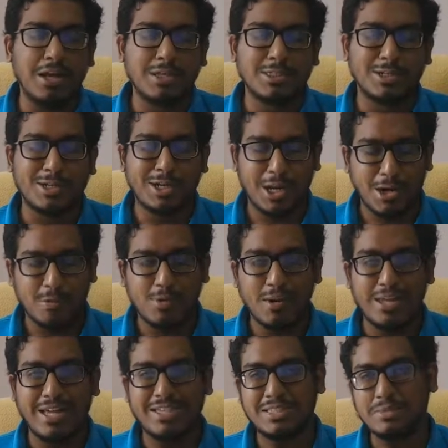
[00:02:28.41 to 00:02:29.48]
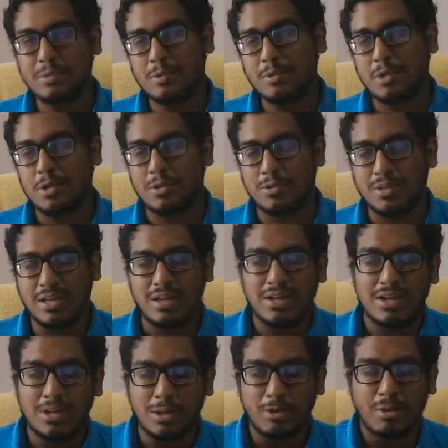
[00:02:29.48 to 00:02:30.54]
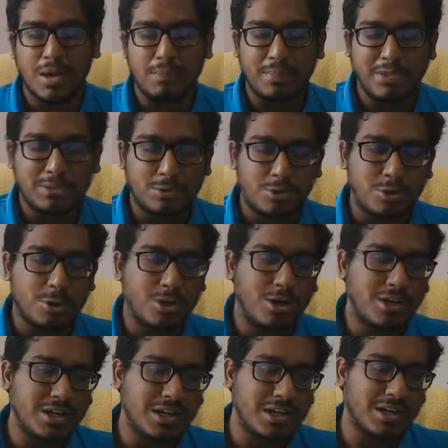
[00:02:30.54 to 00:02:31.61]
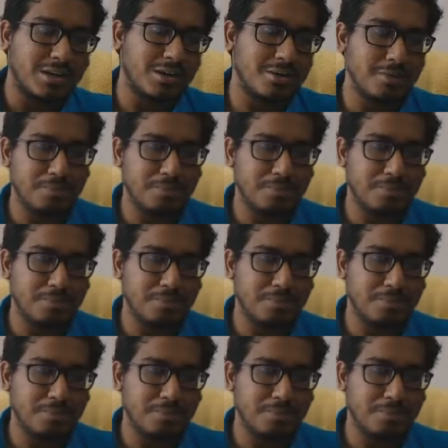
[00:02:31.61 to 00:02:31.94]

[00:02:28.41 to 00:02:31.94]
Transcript: So now let's move on to the new episode content here.